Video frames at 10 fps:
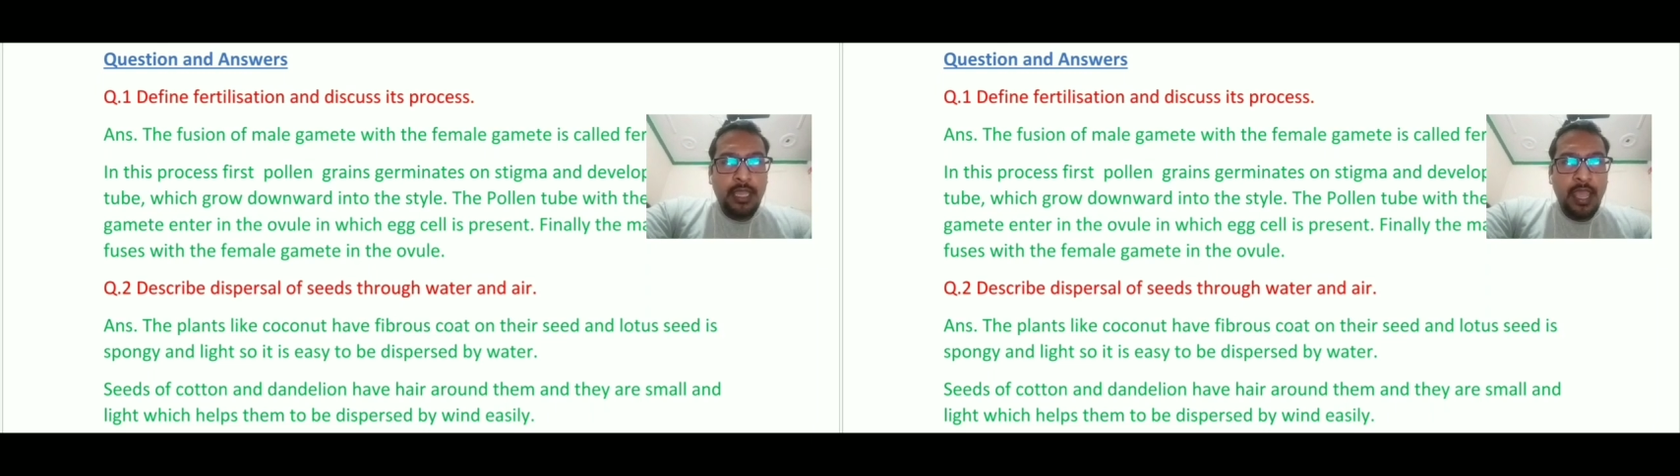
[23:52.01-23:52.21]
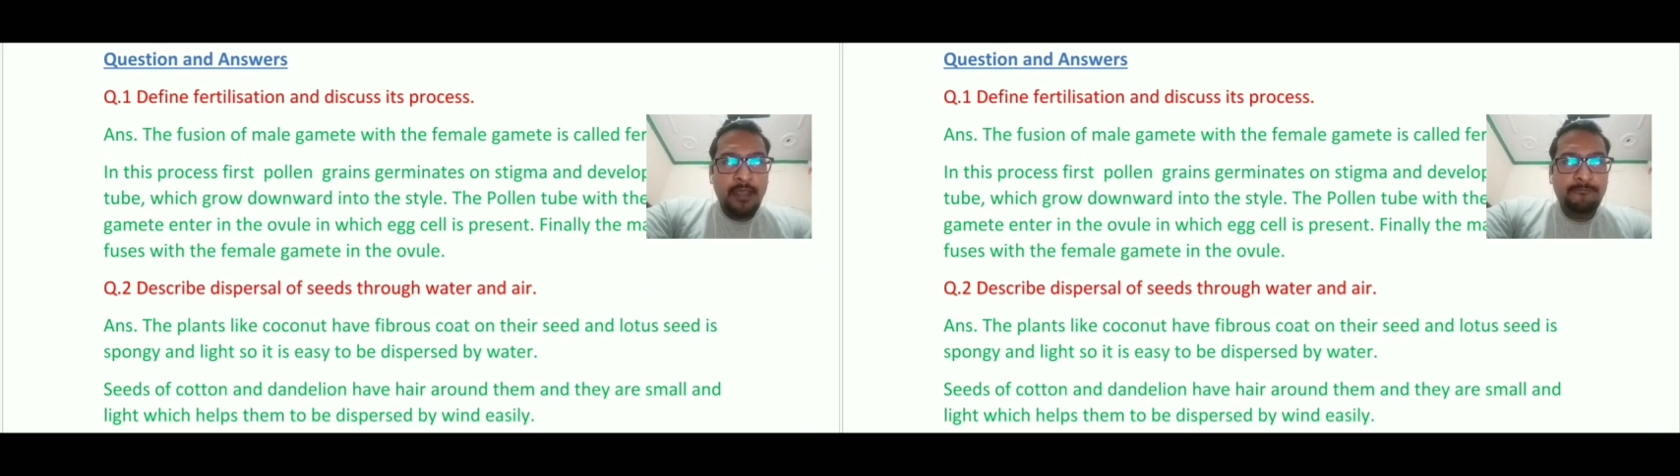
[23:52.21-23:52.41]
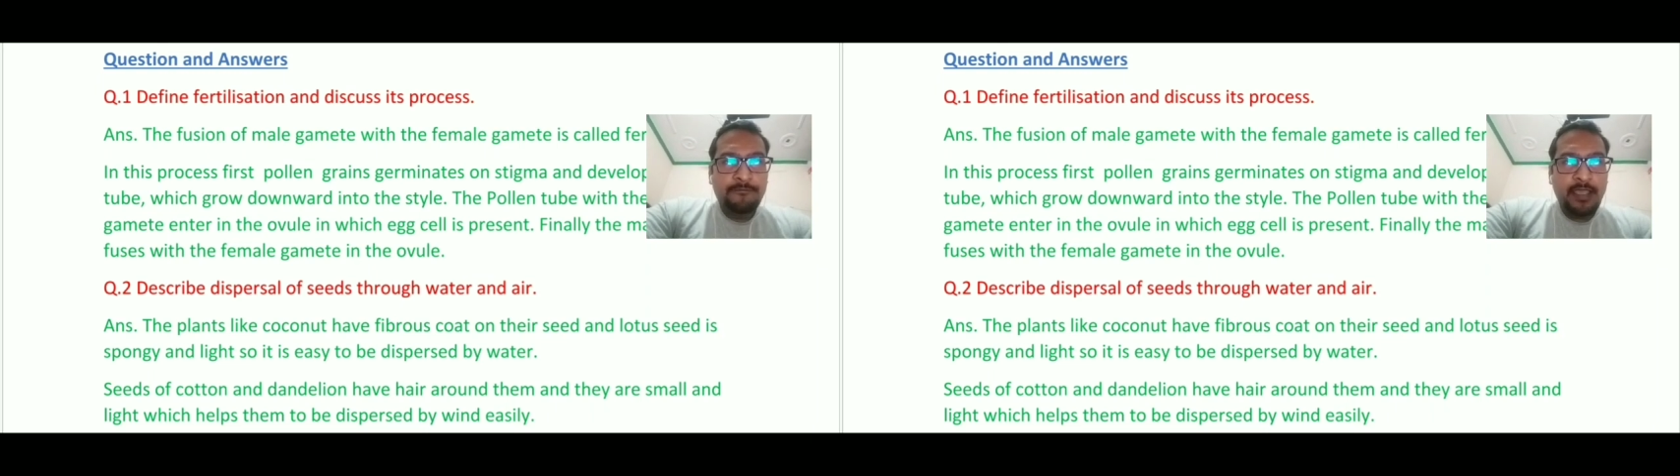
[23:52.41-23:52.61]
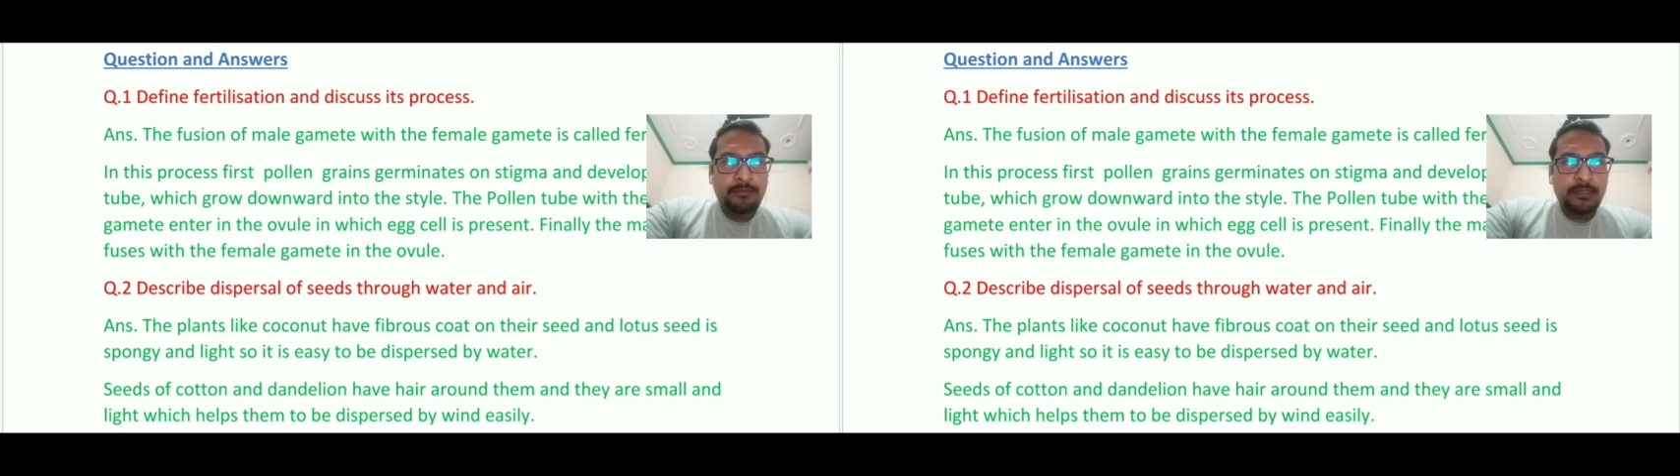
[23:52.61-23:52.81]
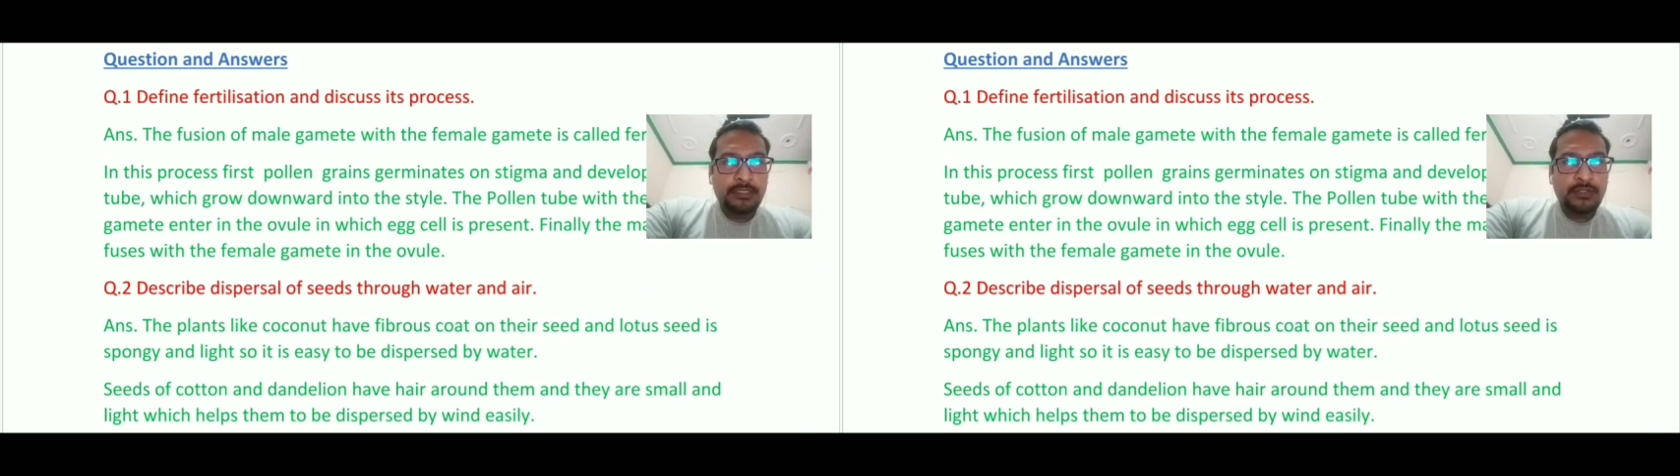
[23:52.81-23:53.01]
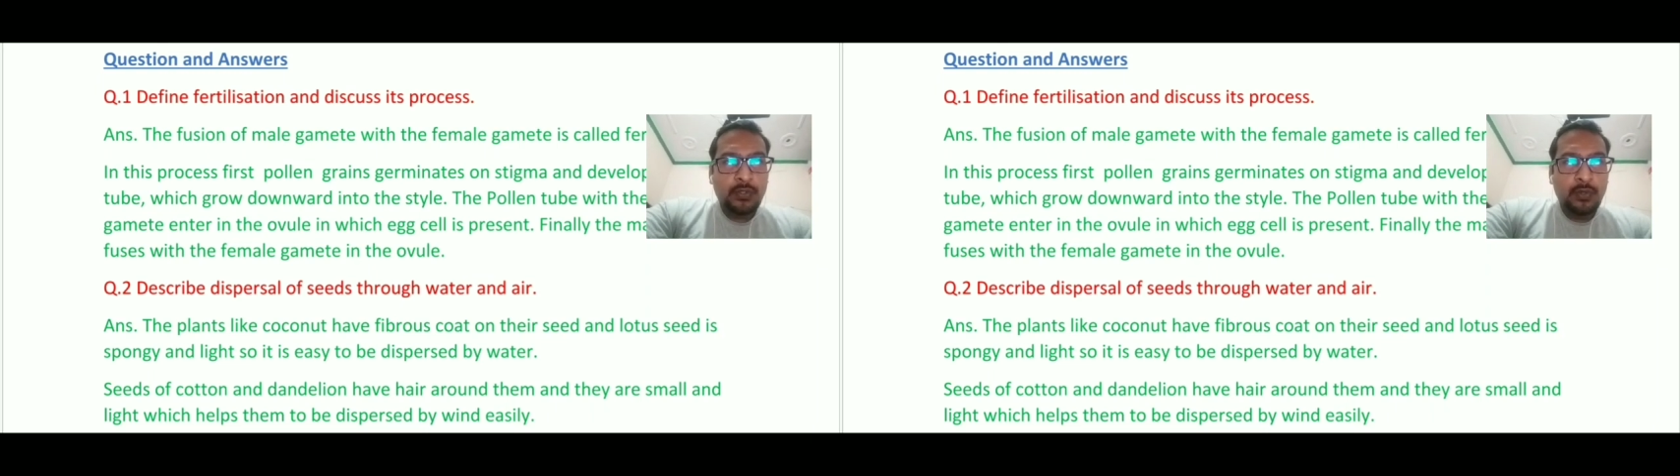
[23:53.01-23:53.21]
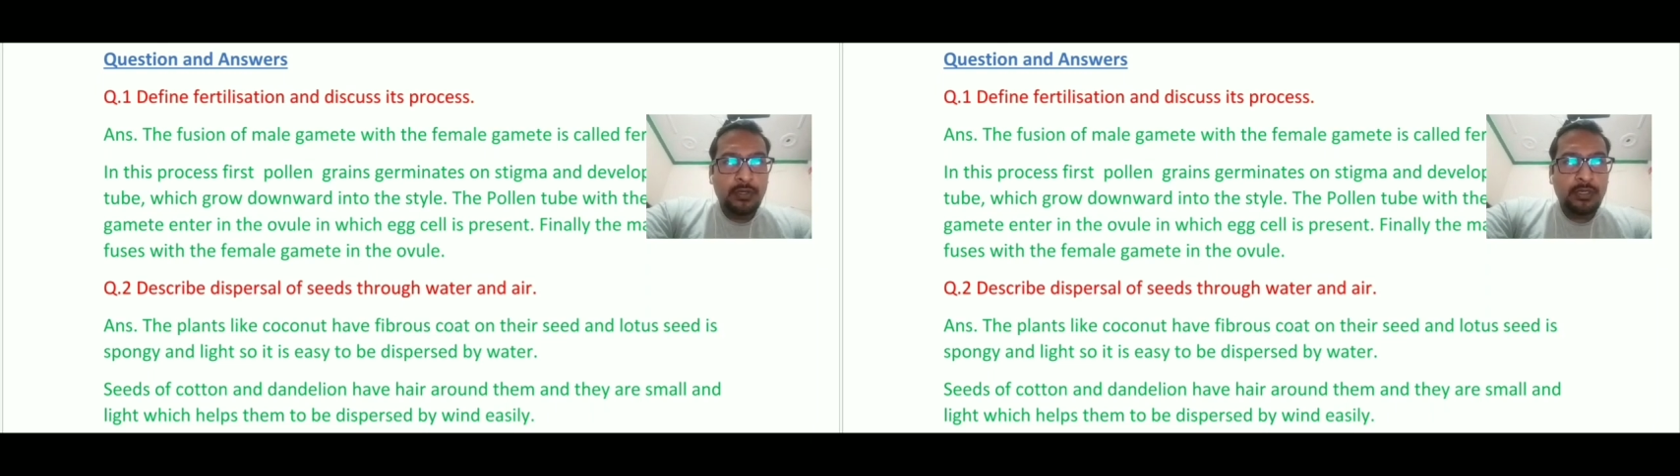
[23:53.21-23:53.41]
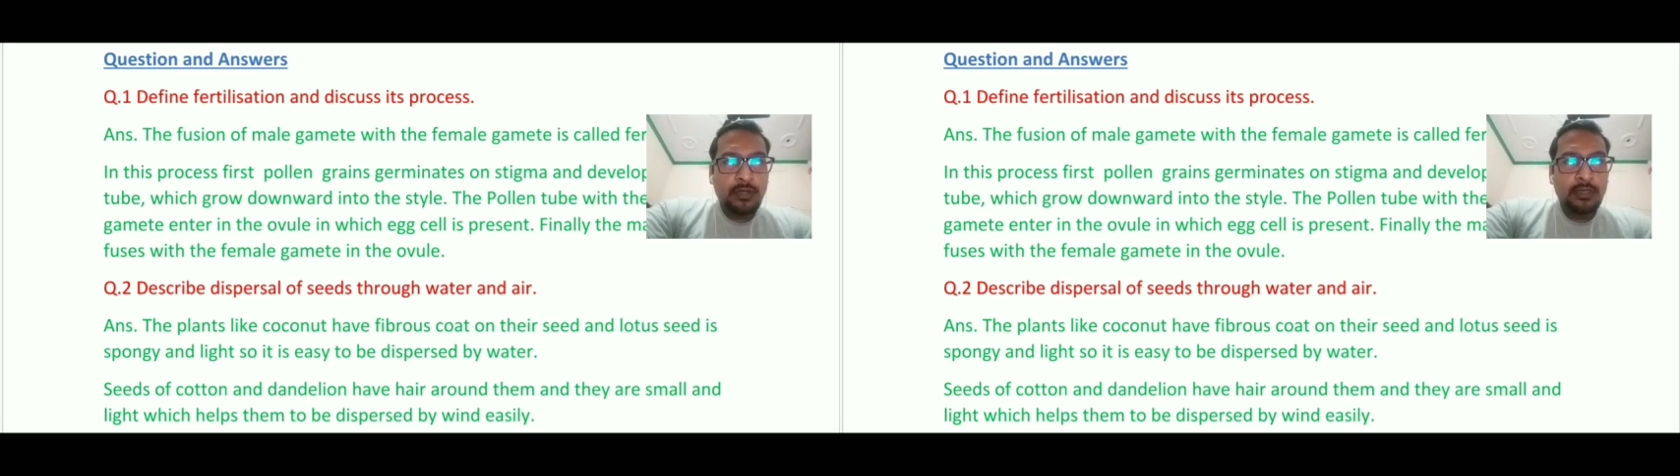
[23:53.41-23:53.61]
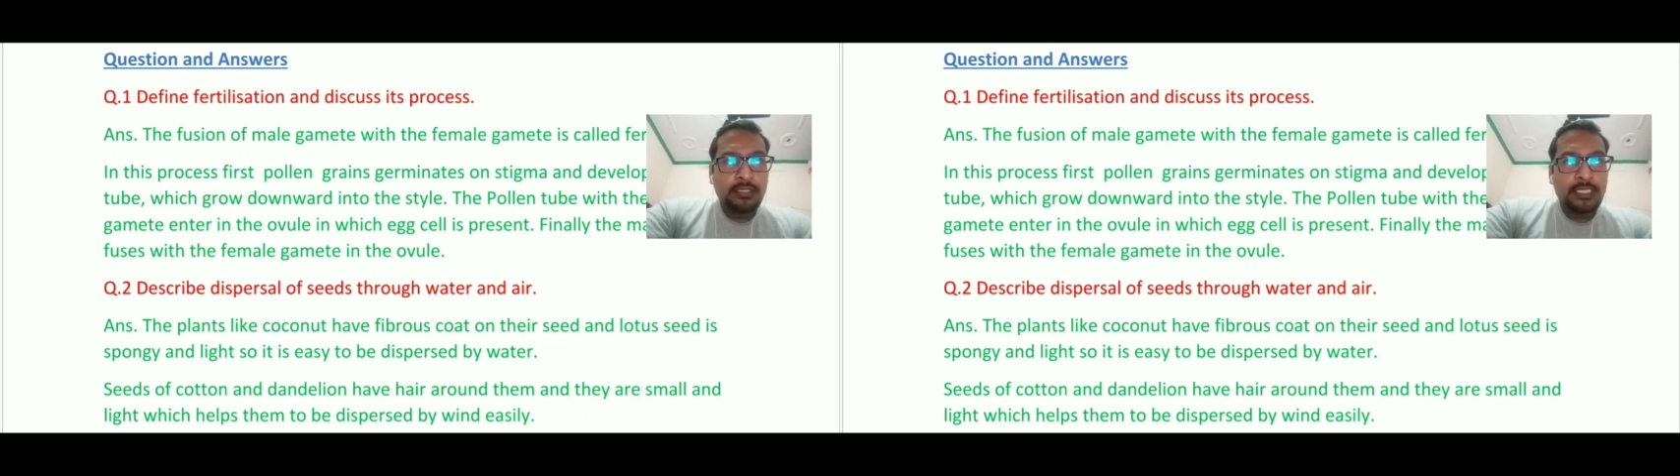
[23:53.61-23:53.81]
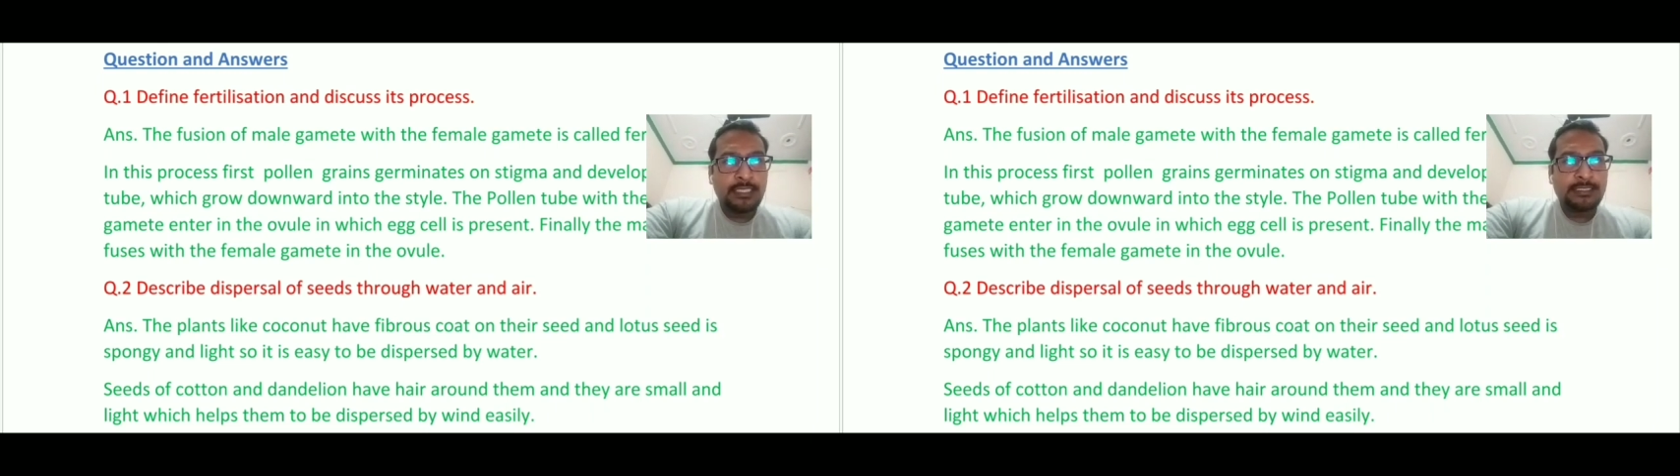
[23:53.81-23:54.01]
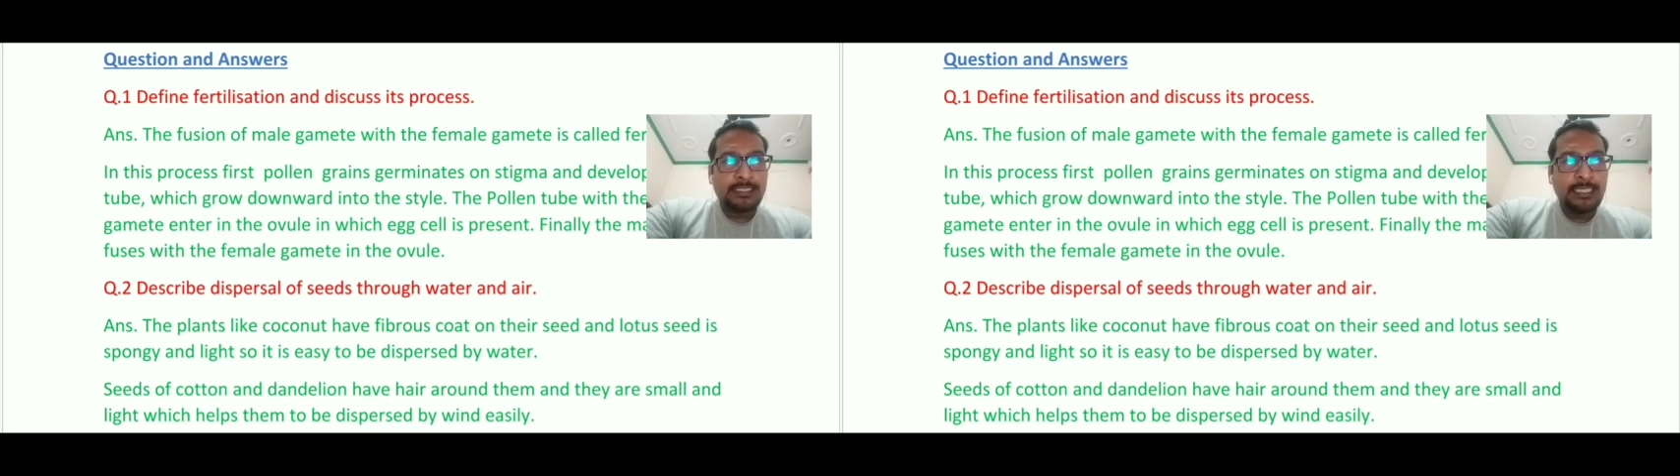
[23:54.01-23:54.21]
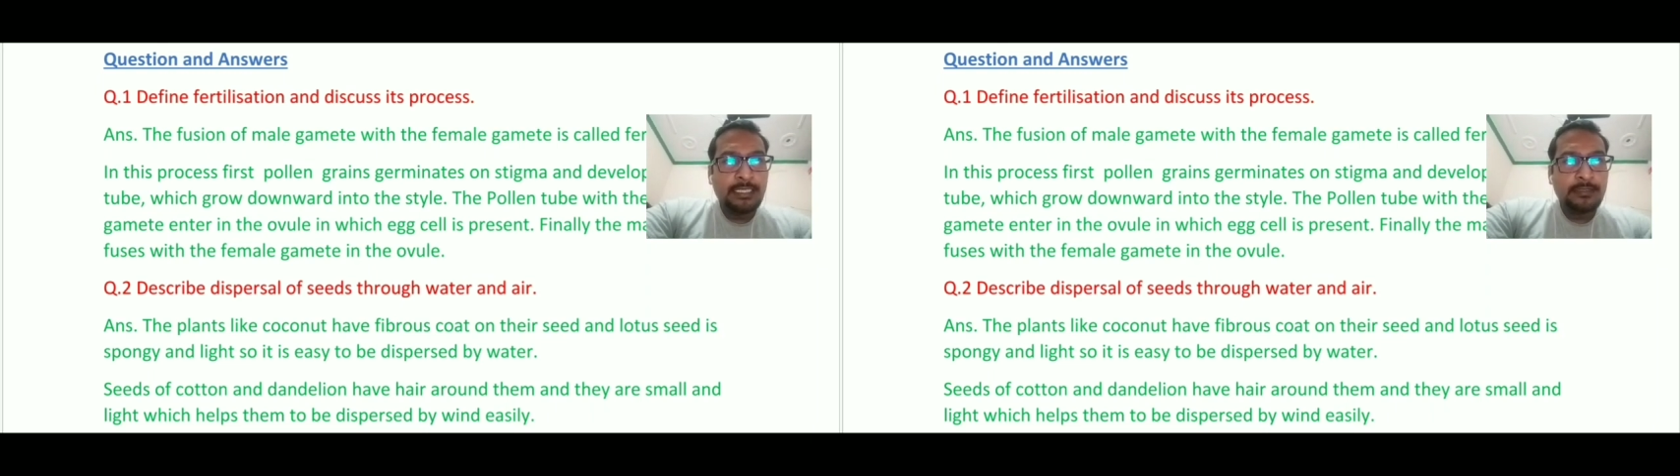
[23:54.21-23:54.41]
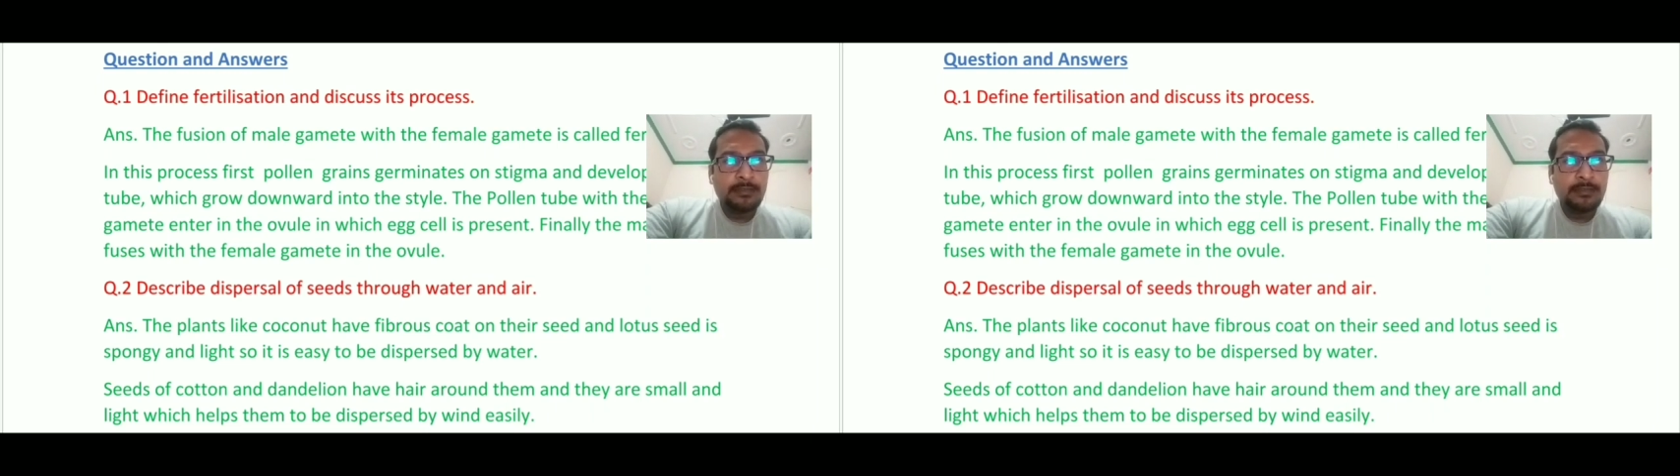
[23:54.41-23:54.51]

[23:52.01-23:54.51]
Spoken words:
have fibrous coat on their seed,